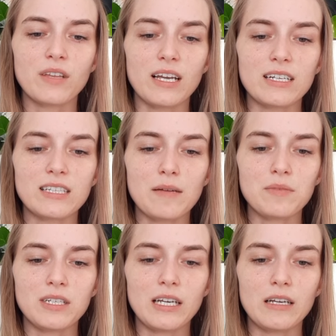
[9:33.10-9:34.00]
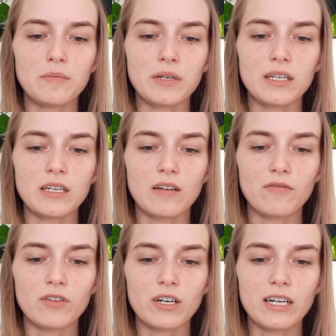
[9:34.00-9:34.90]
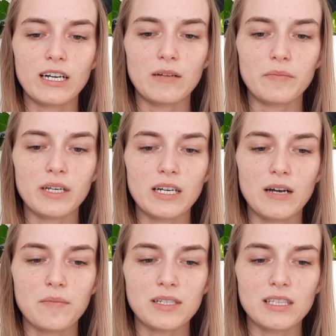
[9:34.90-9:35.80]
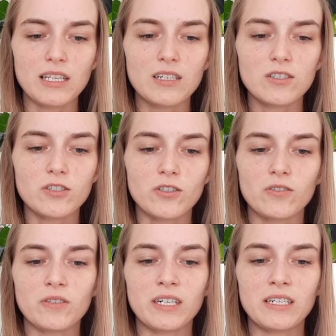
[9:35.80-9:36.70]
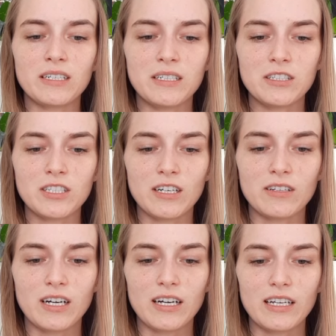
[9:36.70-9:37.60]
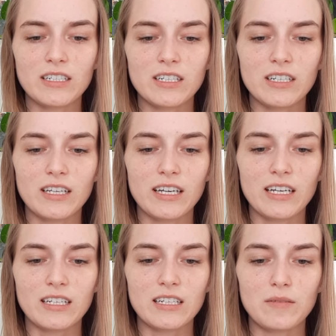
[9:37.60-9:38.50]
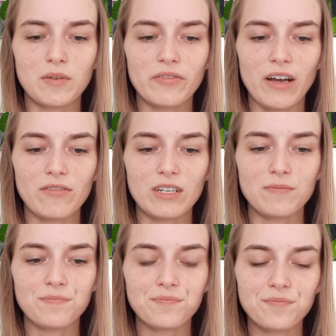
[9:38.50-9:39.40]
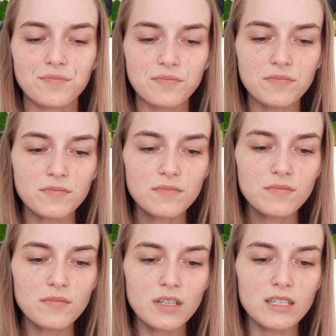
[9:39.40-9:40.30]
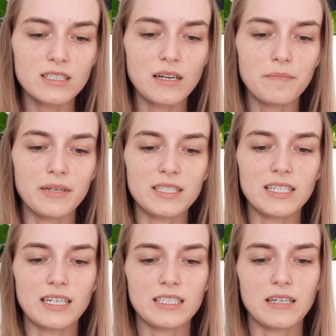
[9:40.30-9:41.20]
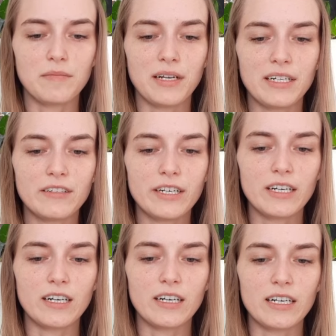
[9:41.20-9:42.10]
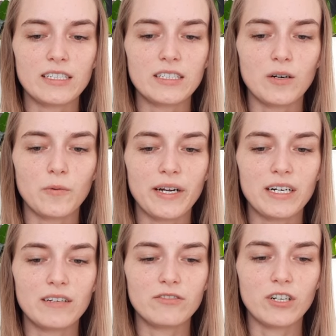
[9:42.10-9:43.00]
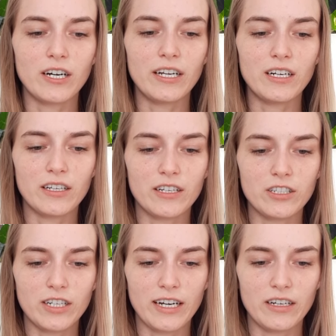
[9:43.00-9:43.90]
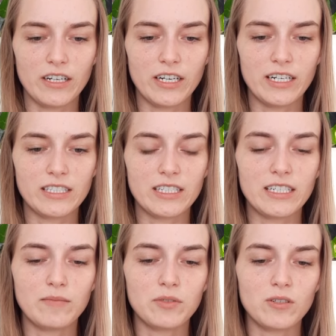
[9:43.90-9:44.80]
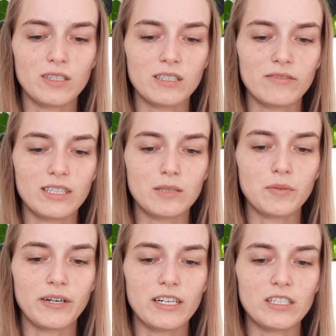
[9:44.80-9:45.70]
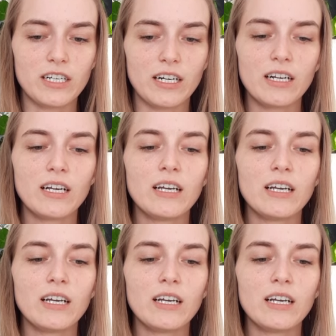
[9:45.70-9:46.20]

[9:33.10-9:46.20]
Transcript: Except ye be converted and become as little children, ye shall not enter the kingdom of heaven. Some mystics and many great artists, aware of drawing on their childhood as a deep source of inspiration,